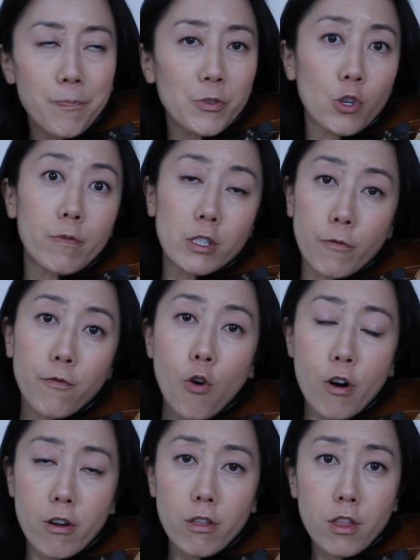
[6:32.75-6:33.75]
So if it's a
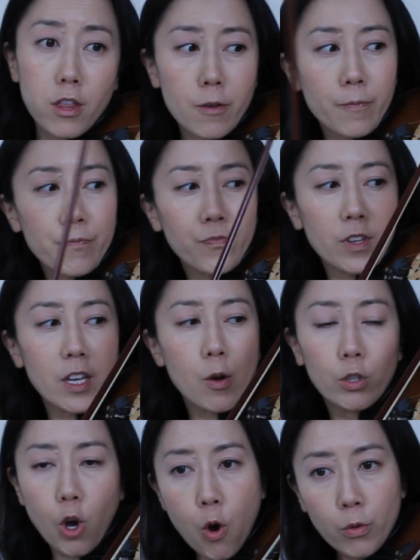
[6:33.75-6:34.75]
fourth, it
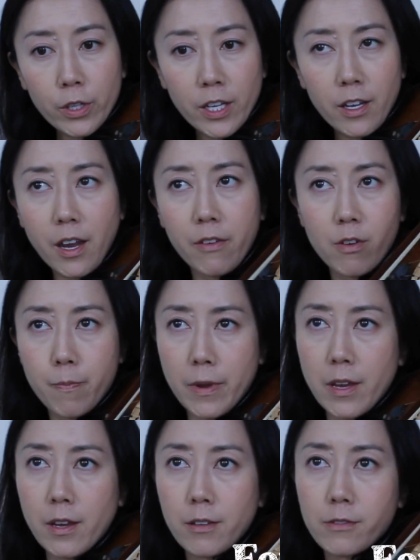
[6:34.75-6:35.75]
will only ever
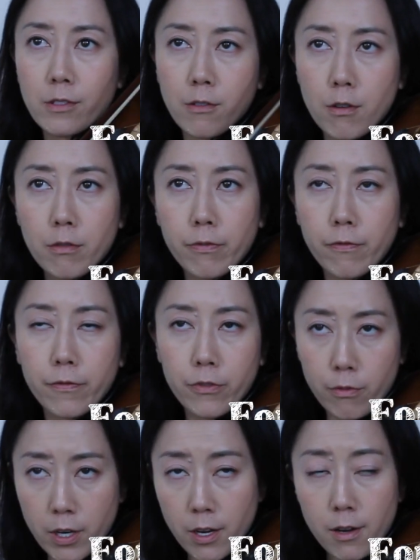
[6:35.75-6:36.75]
be 0,
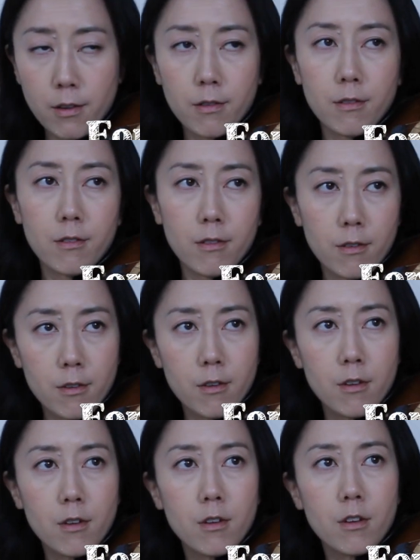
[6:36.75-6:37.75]
3,
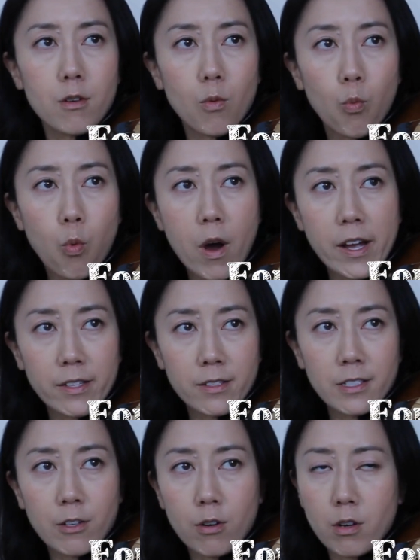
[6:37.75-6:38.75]
1,
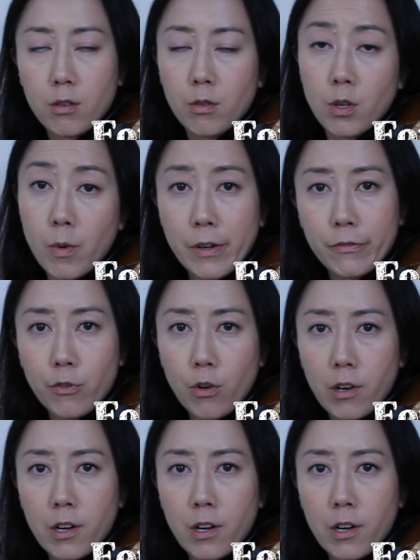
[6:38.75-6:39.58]
0, or 1, 4,